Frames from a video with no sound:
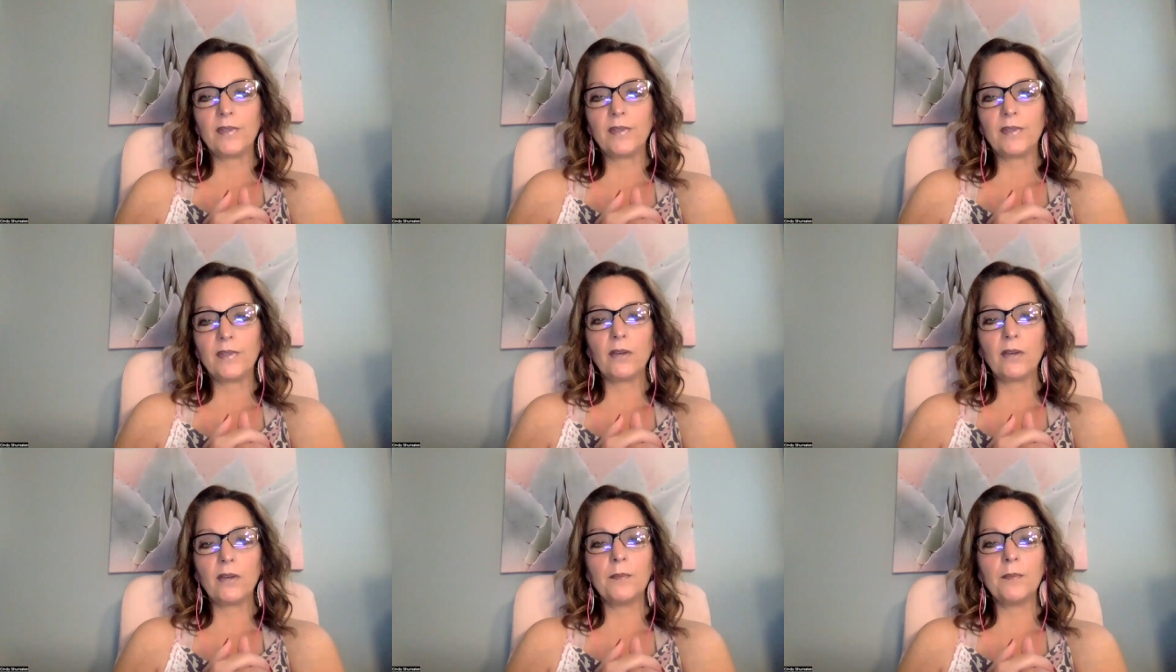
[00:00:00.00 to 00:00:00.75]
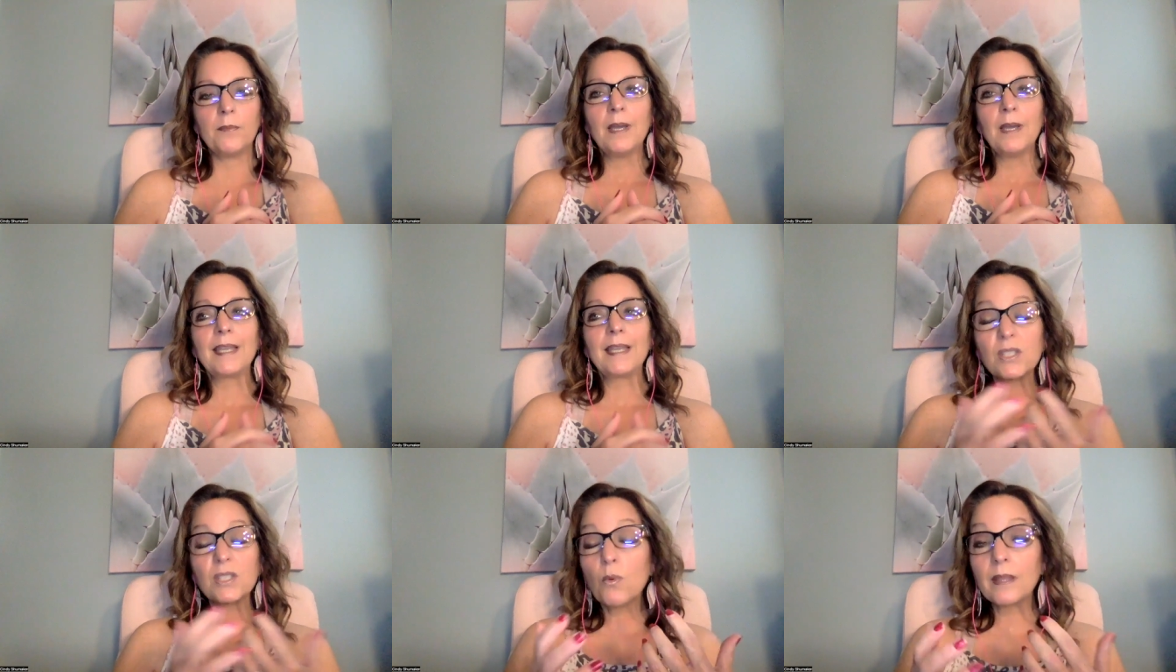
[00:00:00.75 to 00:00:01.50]
them, guess
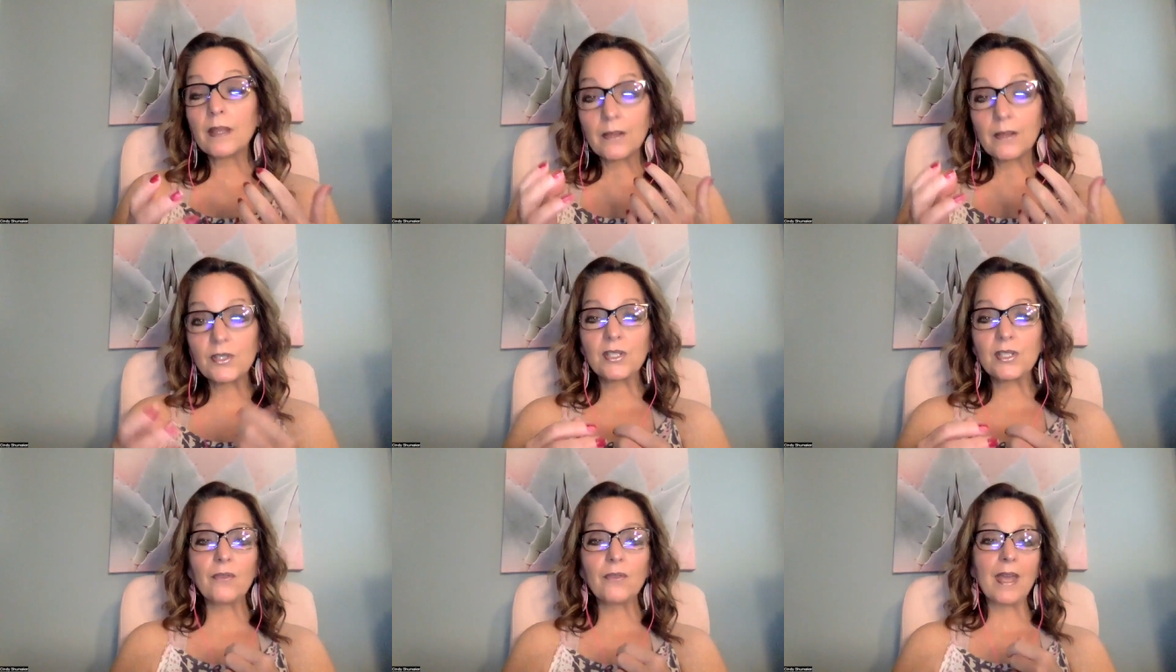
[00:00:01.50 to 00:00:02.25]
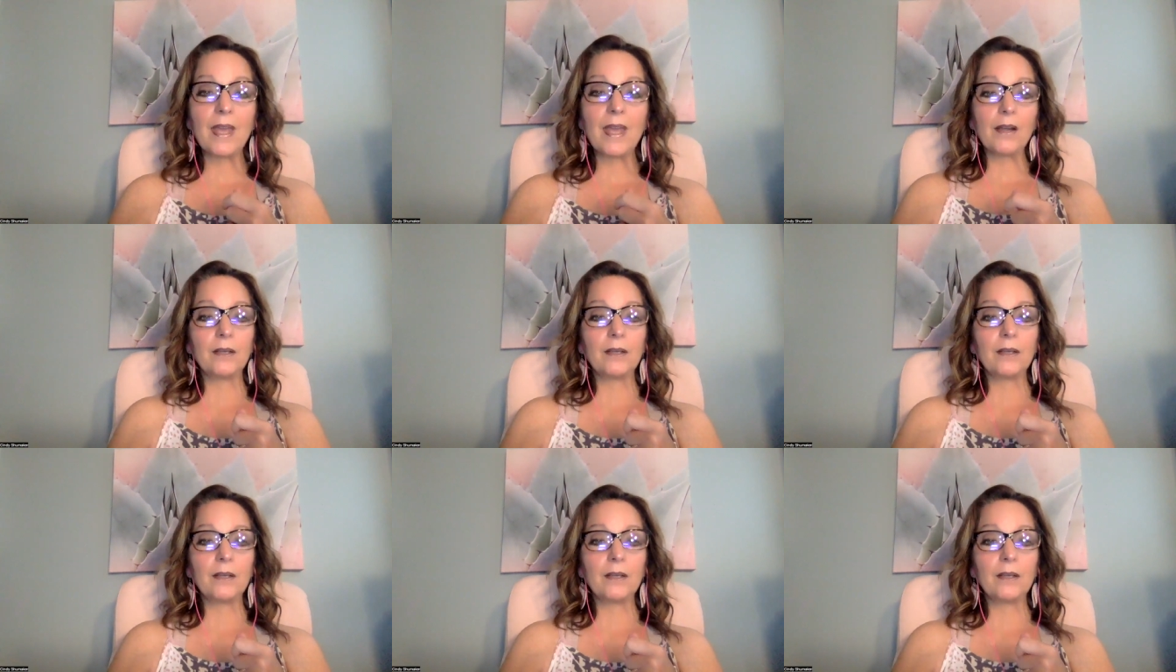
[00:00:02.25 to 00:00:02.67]
what? They're still there.